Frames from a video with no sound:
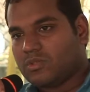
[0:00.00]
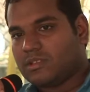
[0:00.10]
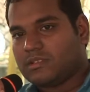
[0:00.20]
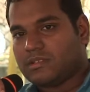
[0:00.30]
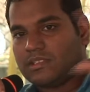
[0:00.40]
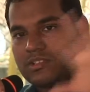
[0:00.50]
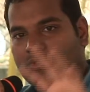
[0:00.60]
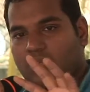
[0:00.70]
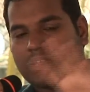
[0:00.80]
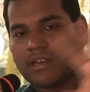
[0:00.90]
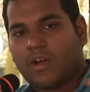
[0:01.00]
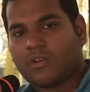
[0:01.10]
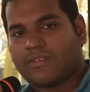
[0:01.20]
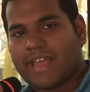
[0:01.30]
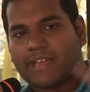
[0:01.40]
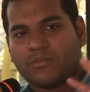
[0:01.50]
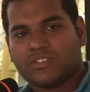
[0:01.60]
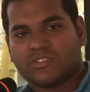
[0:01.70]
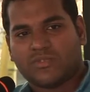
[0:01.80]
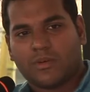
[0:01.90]
This toning down of
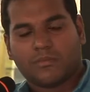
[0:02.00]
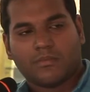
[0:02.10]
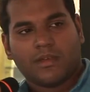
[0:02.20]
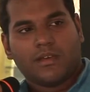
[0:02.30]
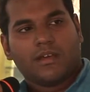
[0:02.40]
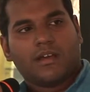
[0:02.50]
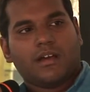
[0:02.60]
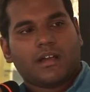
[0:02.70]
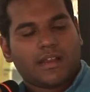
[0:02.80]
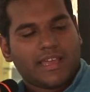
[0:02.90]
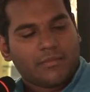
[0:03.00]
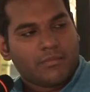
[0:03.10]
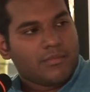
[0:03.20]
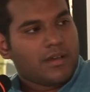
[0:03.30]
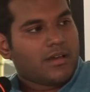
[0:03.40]
language from claim